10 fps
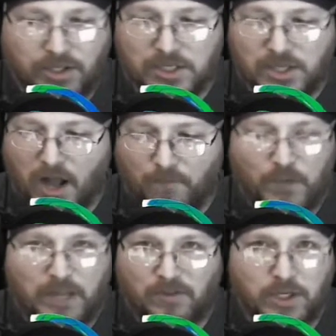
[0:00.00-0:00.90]
It does not
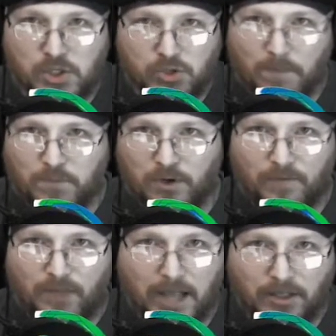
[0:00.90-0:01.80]
fit the descriptor
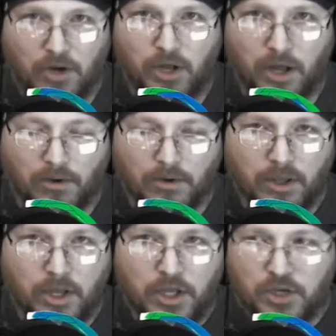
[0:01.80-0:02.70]
of that logo.
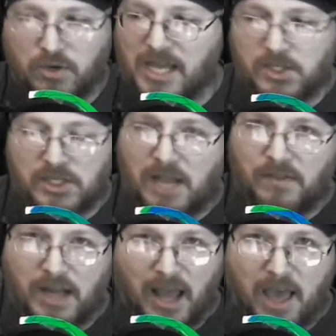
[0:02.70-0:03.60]
You can't
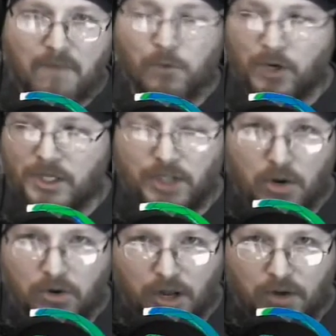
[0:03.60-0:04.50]
say that every
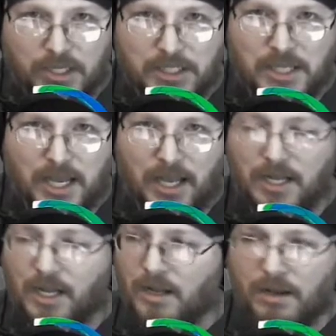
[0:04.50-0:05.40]
logo is
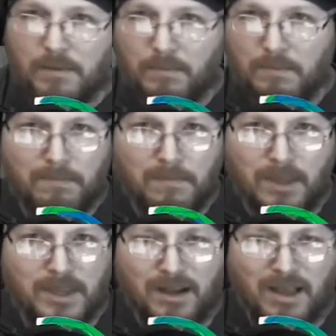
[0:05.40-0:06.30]

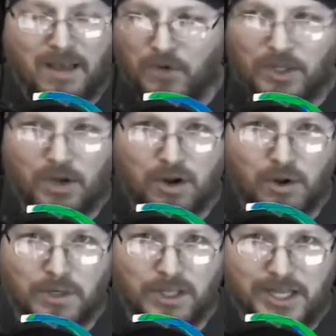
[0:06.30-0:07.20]
that every
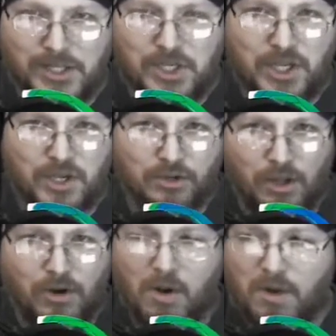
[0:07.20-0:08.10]
logo relates to your
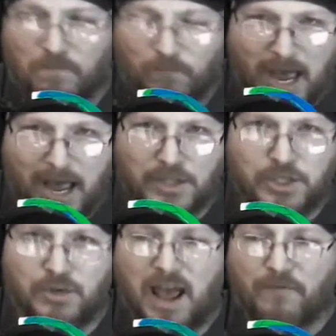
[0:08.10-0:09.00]
logo. In
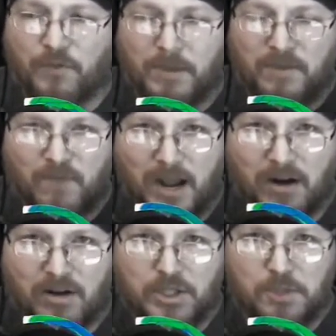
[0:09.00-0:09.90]
fact, you'd have to be
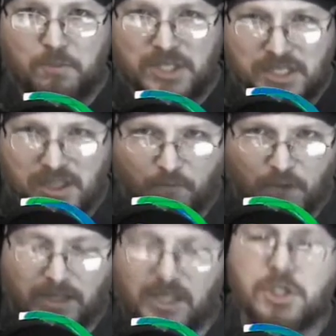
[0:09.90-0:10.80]
very
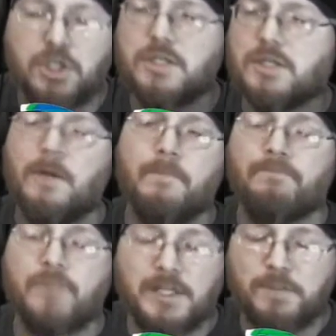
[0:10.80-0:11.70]
specific.
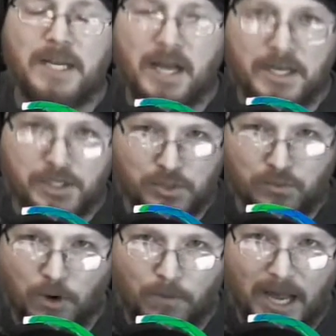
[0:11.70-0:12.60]
Let's be nice to
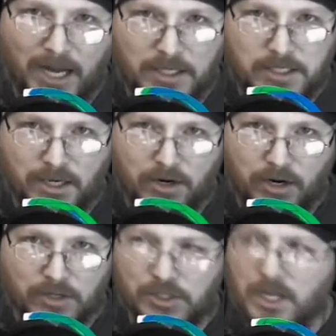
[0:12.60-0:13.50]
Robot
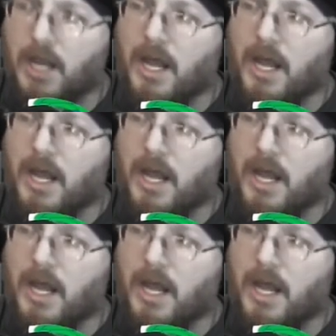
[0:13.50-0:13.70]
Interiors.